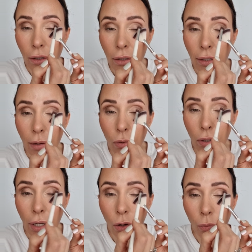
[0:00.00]
and that
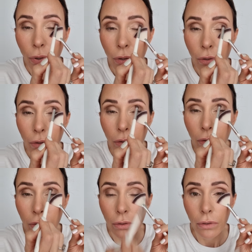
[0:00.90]
will help
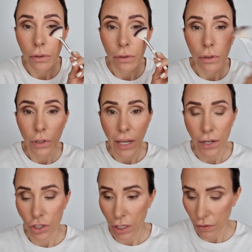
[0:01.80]

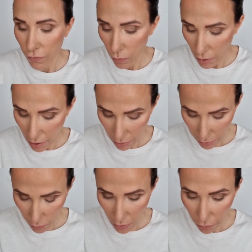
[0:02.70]
catch any fallout
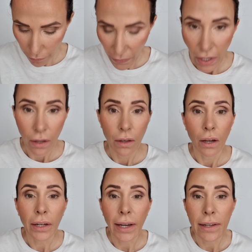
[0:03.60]
as well.
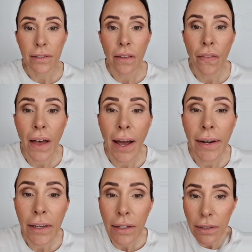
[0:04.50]
Okay, so
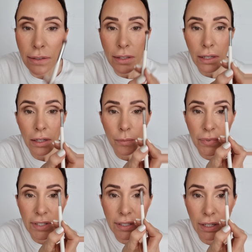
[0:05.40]
that is the
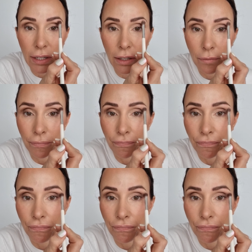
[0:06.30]
Obsidian.